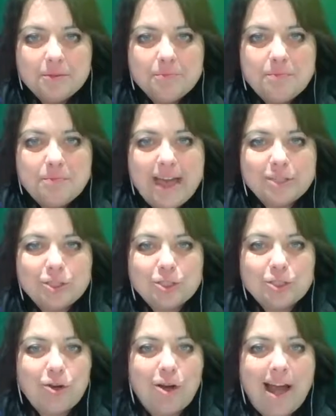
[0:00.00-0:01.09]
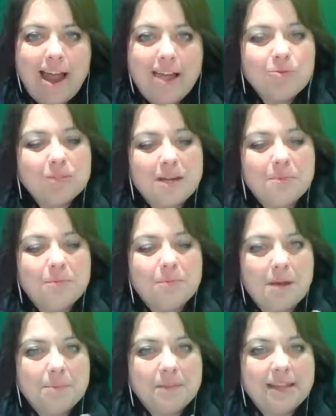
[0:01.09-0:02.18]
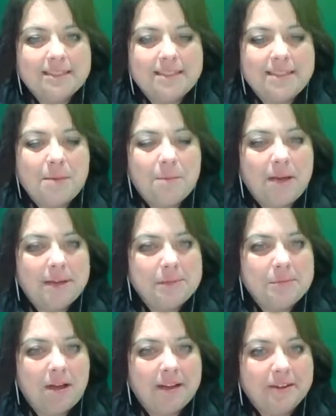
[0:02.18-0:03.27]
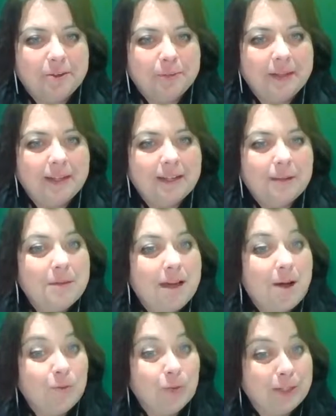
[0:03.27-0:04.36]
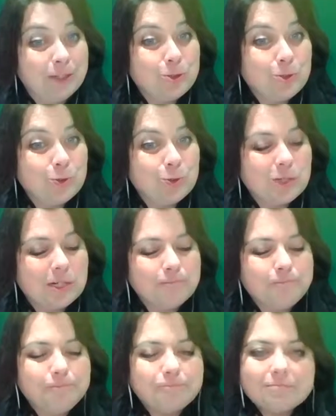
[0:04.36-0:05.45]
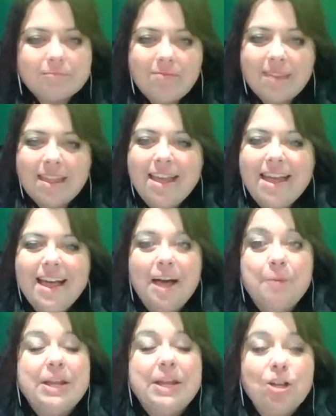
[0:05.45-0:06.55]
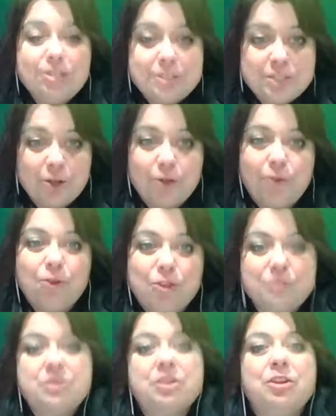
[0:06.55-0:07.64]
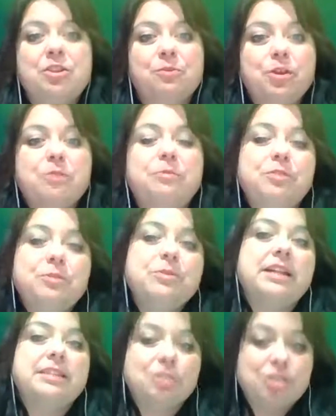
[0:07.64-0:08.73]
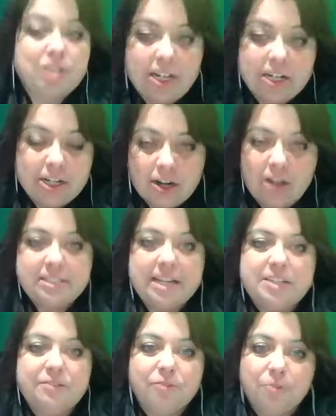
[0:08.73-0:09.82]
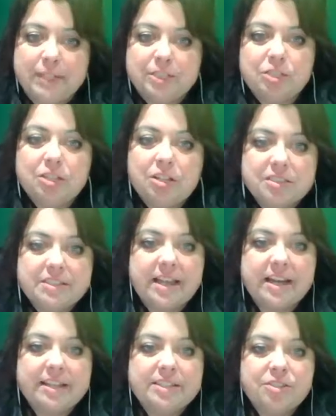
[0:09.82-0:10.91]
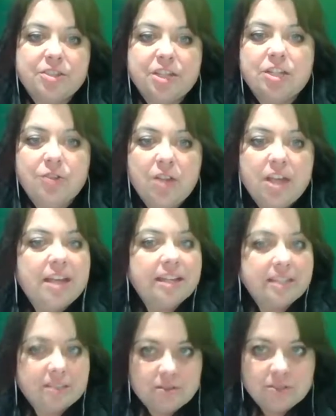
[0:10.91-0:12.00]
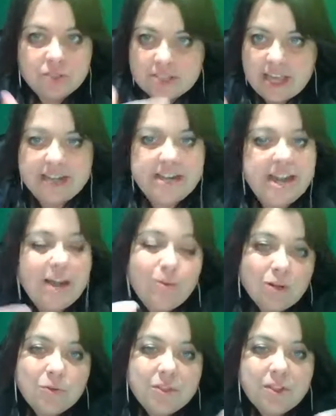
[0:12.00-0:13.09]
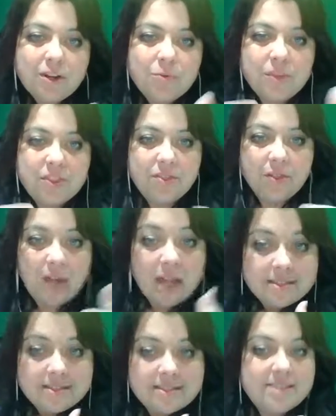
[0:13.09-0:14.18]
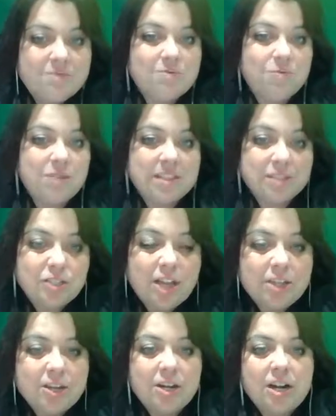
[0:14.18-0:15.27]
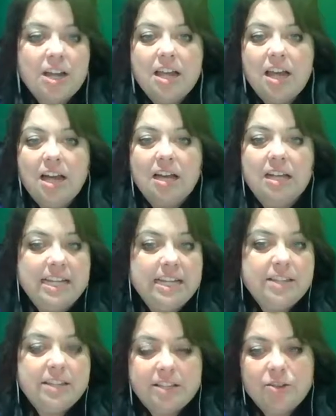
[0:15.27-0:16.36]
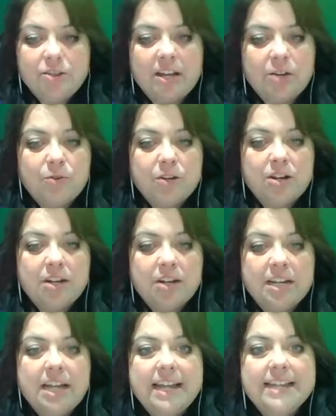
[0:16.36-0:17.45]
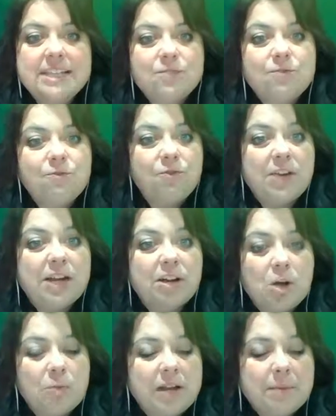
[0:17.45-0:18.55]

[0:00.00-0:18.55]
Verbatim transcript: Mash What I'm I'm guessing that might be Michael, but I'm not real sure. Um, and also for those that are in the room, if you would like to share your contact information along the side so that you can just kind of network with our with us and with each other, uh, anything that you got going on. It's fair and open.